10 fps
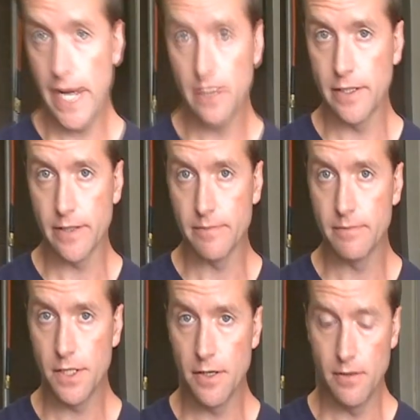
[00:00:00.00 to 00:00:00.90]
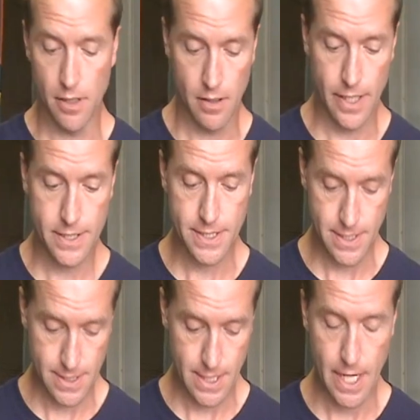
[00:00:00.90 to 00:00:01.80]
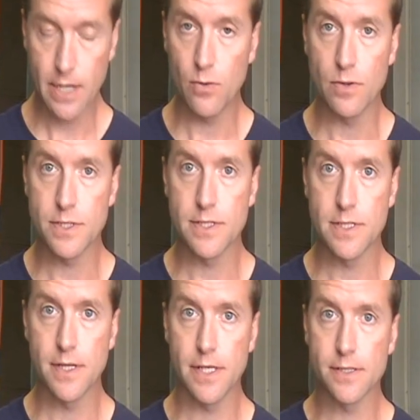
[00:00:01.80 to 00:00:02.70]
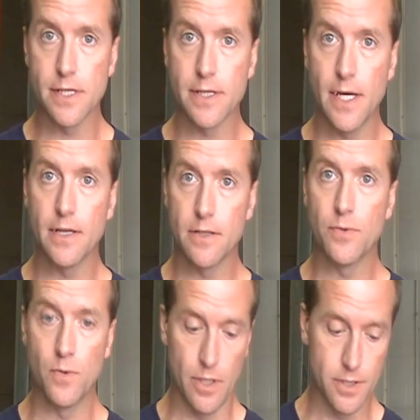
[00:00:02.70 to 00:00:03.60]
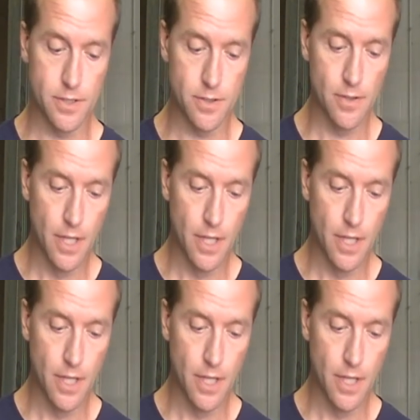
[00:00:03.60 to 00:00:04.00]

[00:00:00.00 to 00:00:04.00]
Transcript: handling, our SCCA courses and things like that we want to do.